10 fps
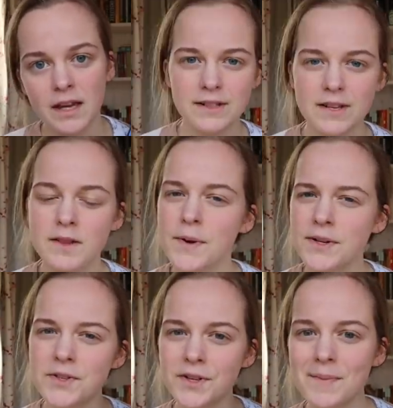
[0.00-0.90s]
So the
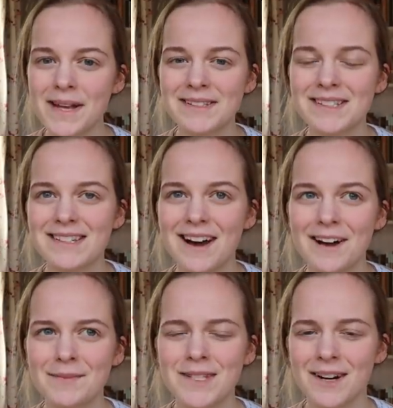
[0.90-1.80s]
book documents
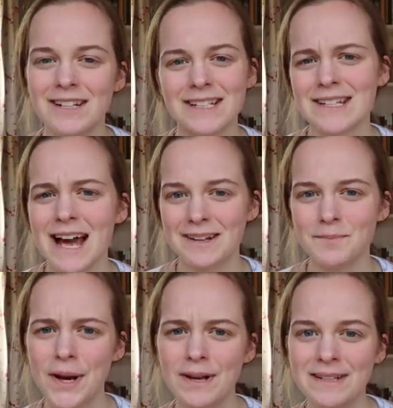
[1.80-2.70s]
Douglas
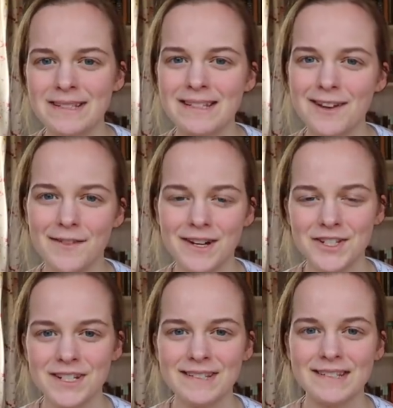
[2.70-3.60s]
and Polar's
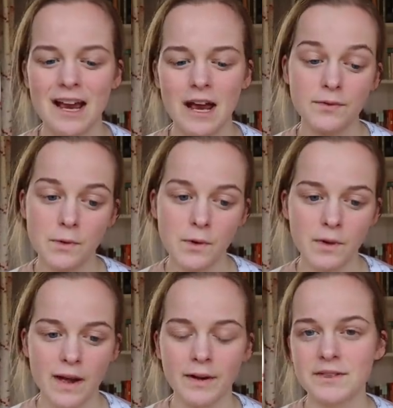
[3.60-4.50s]
adventures before
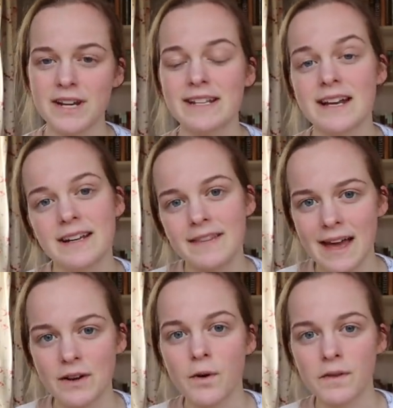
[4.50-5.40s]
going on the Titanic and
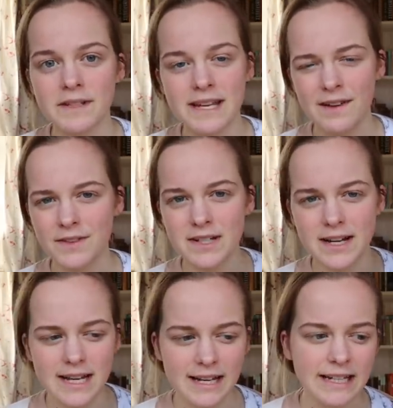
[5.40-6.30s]
then on the day of the
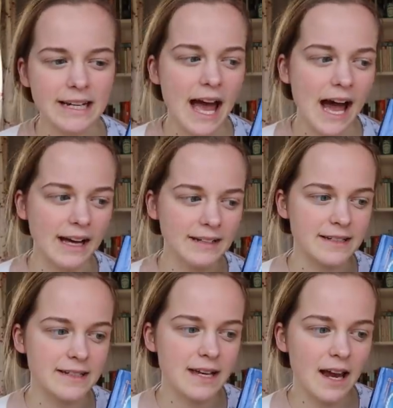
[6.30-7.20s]
Titanic,
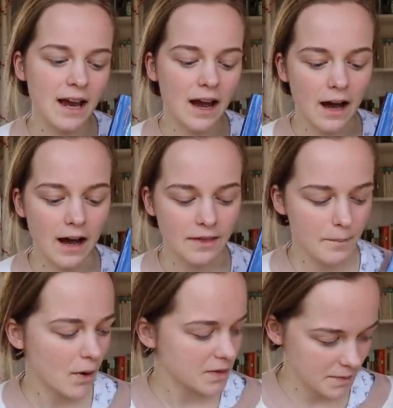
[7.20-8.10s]
and
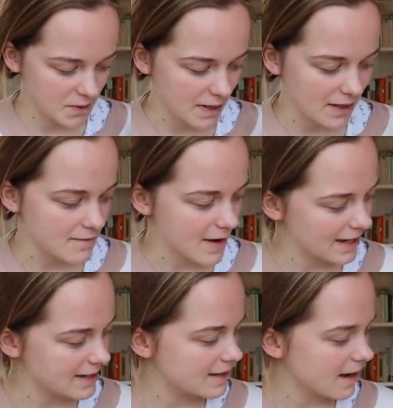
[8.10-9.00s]
the bond between them,
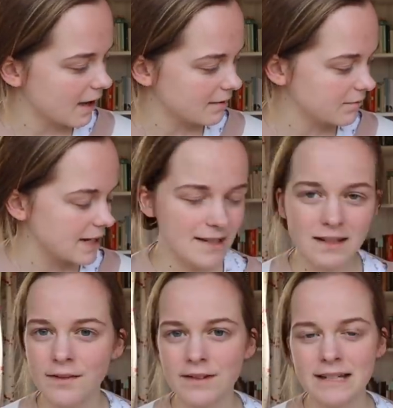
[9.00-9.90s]
and it's a
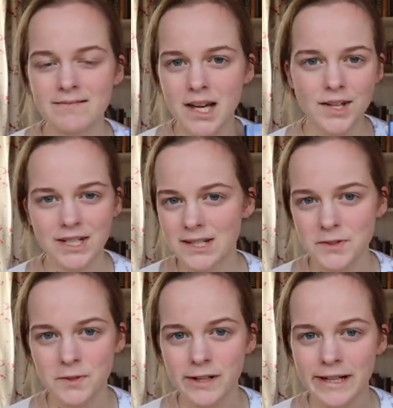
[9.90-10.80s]
lovely touching
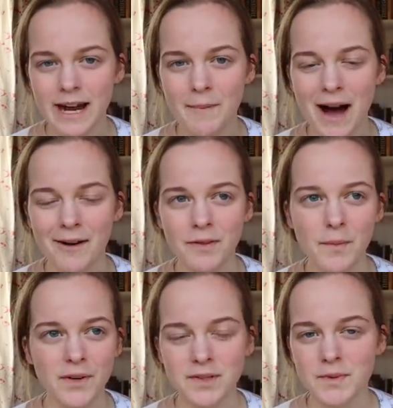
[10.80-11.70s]
story about the
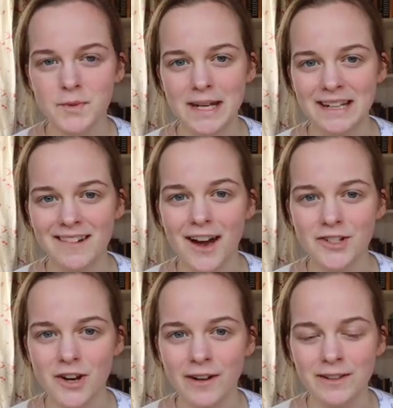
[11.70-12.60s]
bond between a
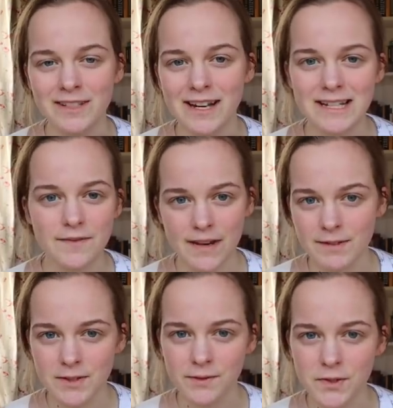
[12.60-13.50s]
child and his
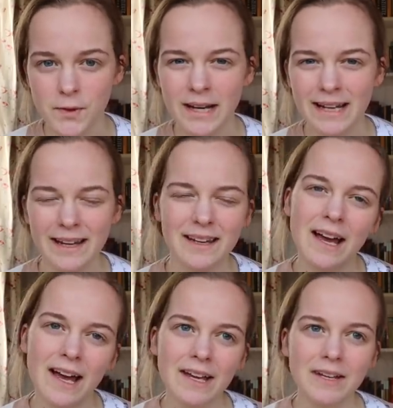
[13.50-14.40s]
favourite soft toy, like,
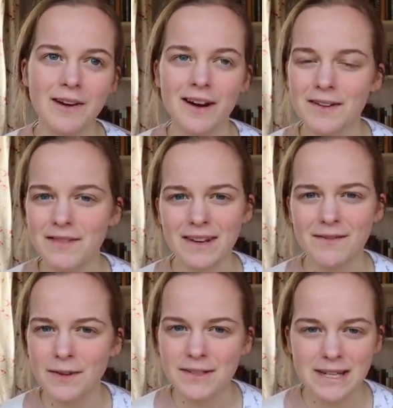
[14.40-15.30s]
you know, kind of think
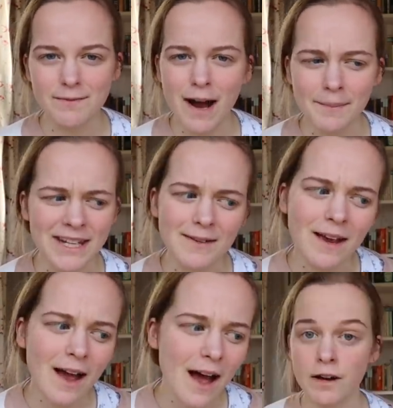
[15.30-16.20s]
Velveteen Rabbit.
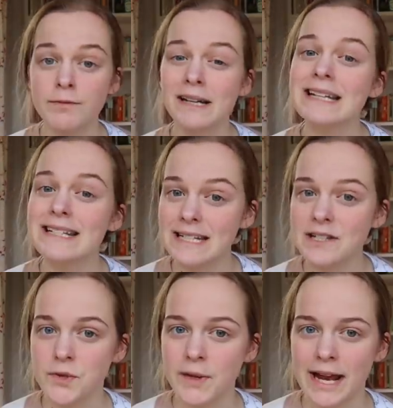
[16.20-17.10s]
I really did
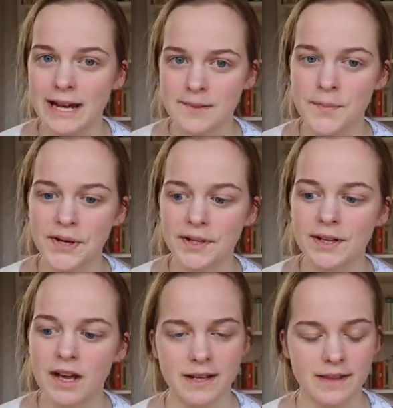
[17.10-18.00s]
enjoy it as a book,
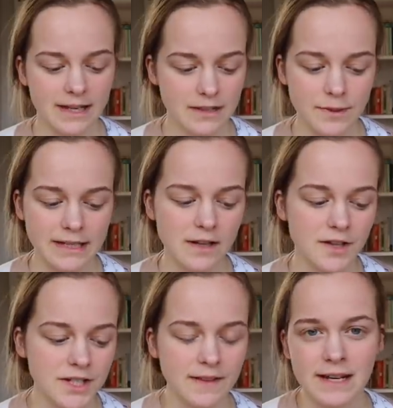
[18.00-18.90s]
and I think it's really
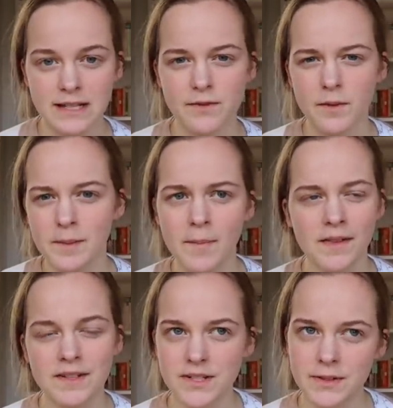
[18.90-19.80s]
touching that it's from a
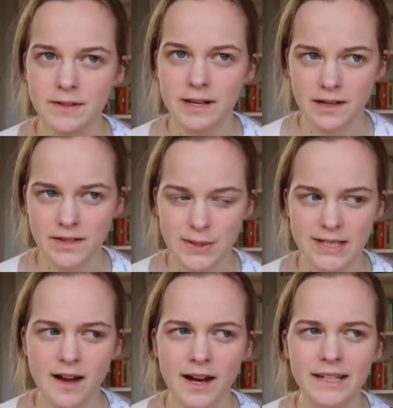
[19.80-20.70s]
mother to a
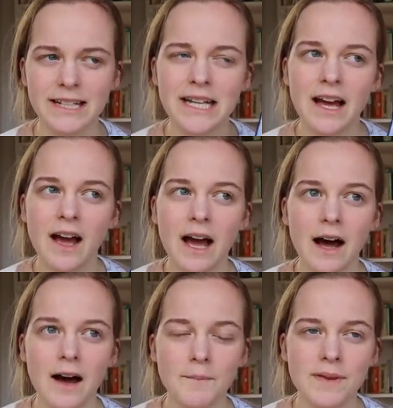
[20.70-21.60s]
son,
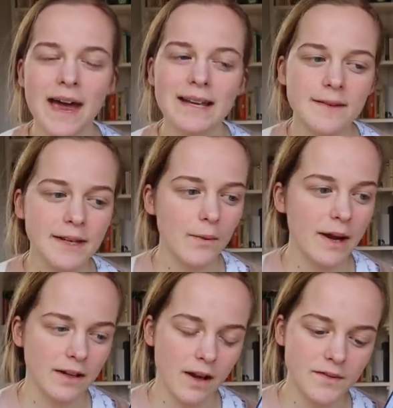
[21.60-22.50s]
but there is something
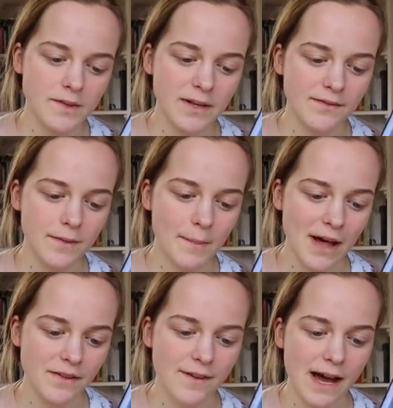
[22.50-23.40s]
quite uncomfortable
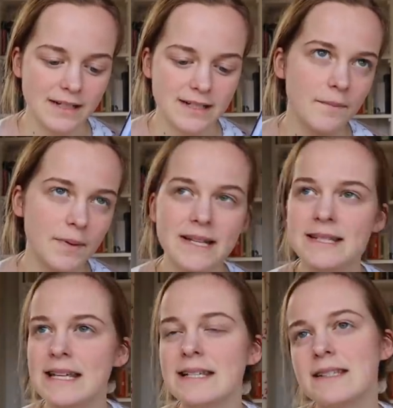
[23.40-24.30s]
about the fact,
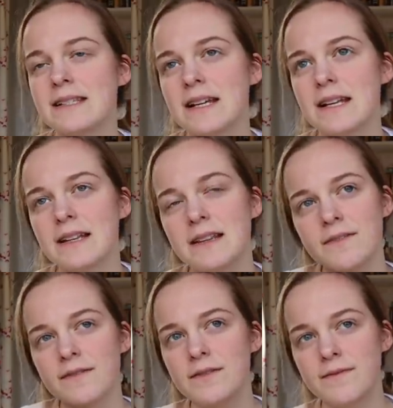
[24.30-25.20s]
because this
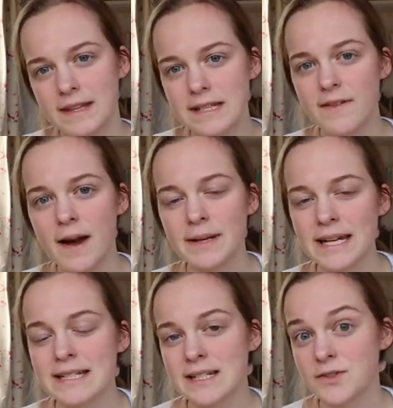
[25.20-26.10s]

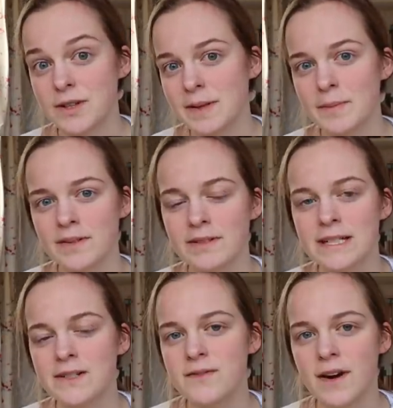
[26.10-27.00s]
family is extremely
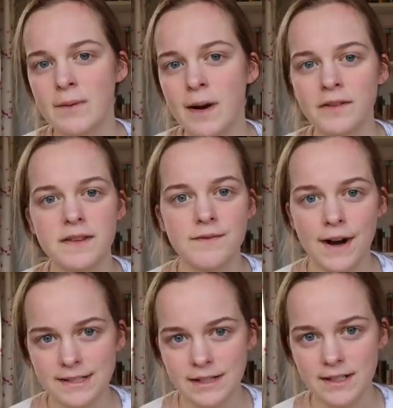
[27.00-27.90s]
privileged, very wealthy,
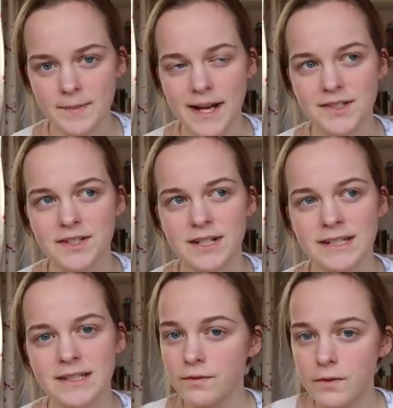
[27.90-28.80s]
first class
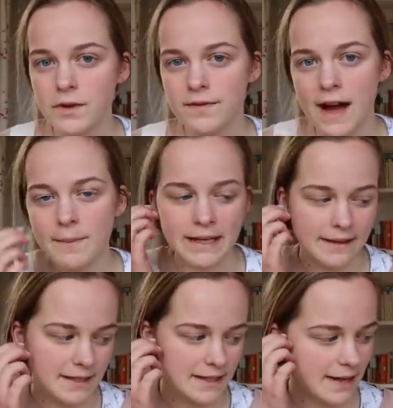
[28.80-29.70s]
passengers. For the family
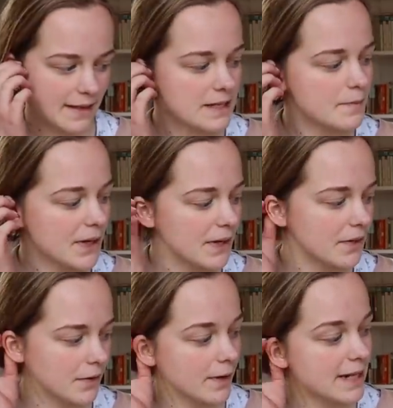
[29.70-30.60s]
in this
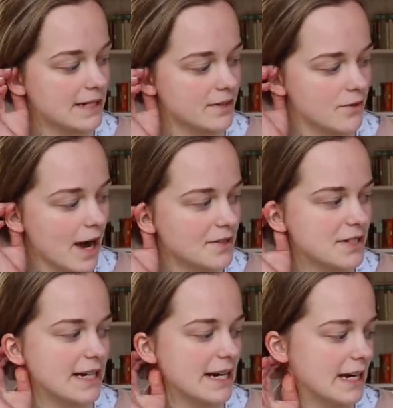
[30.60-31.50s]
book, the greatest
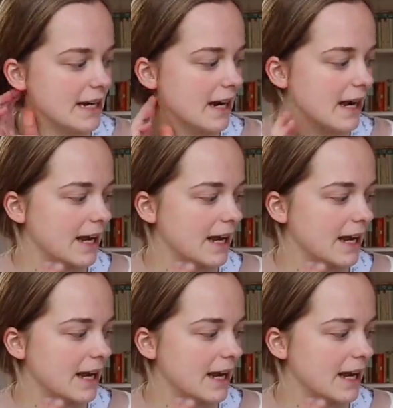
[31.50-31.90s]
tragedy